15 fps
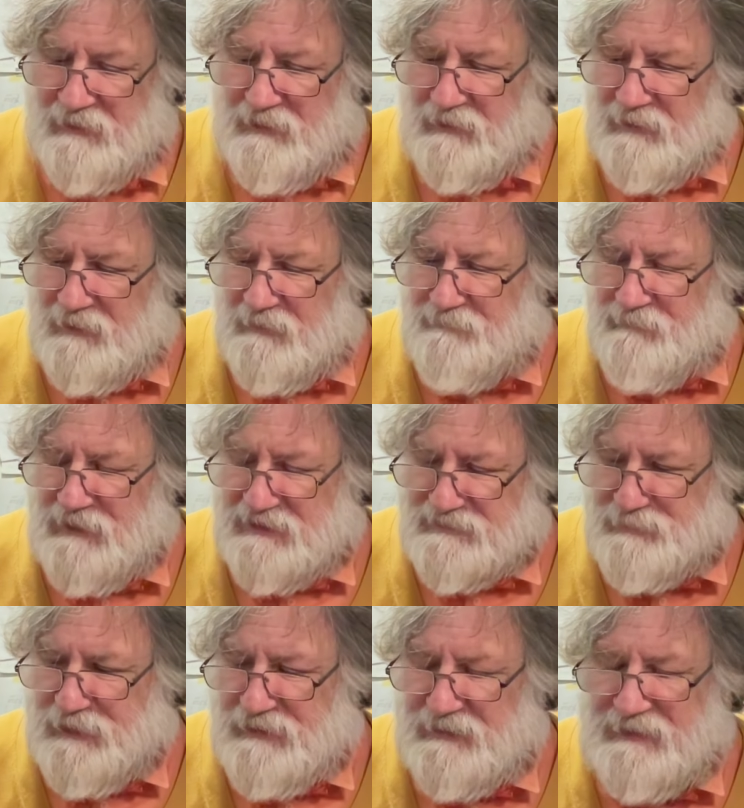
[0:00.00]
has
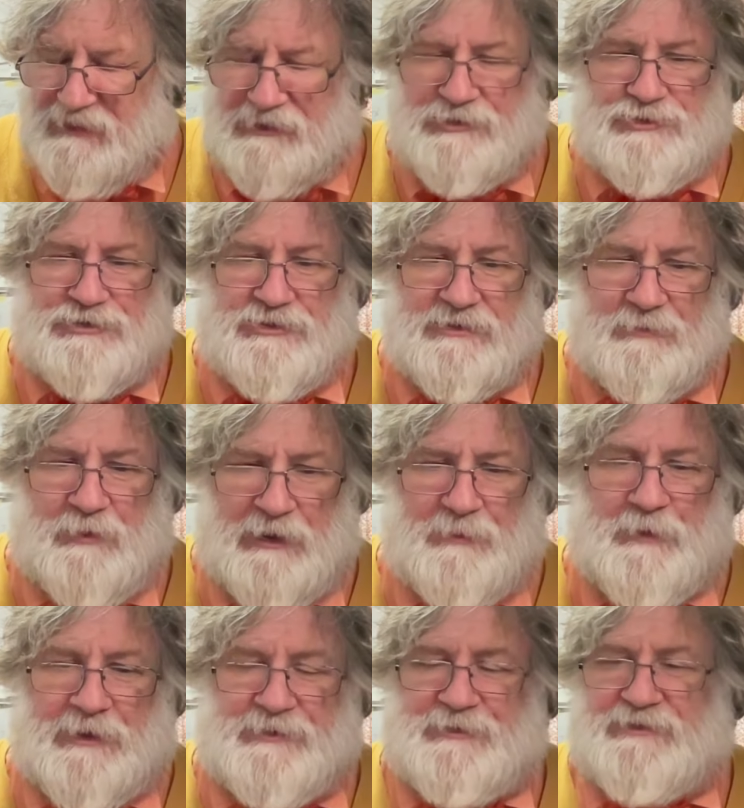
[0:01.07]
been alleged,
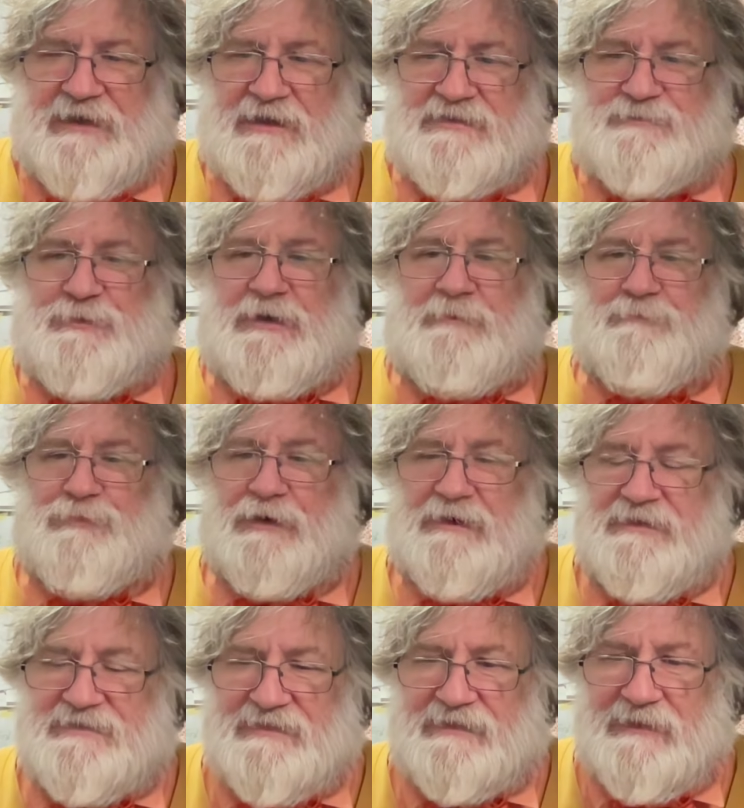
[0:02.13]
whether it has been
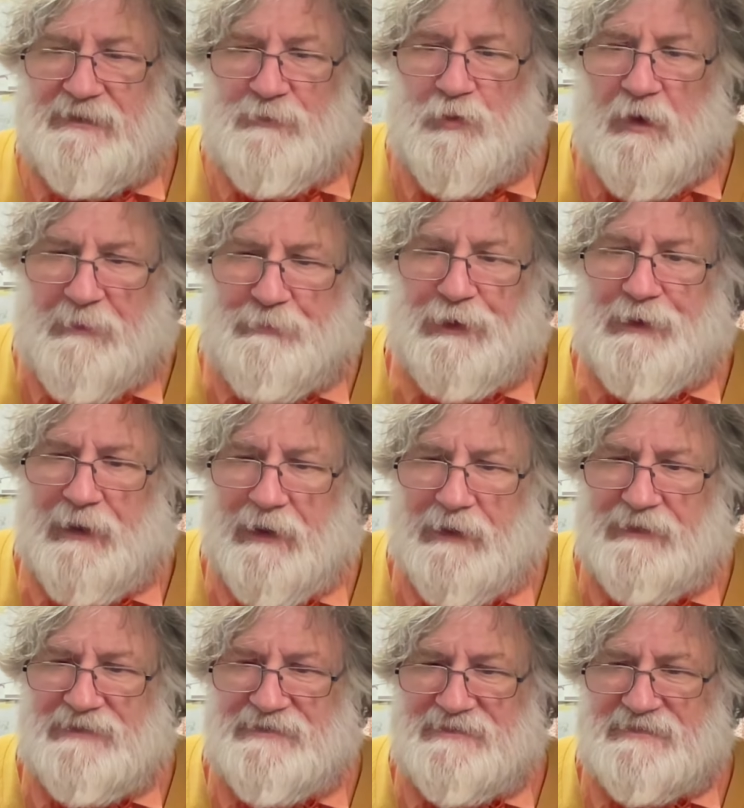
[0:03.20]
politically
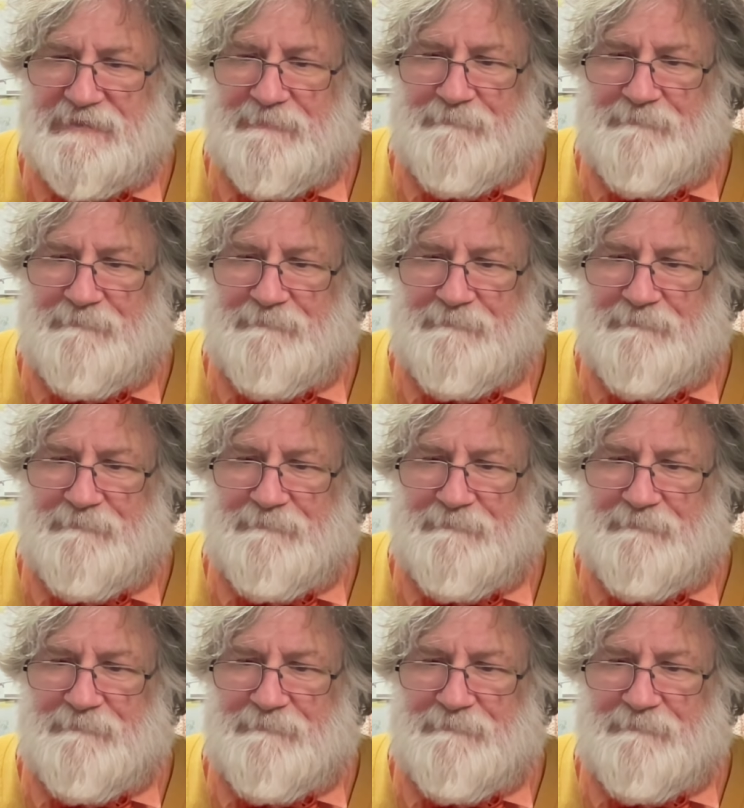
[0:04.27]
weaponized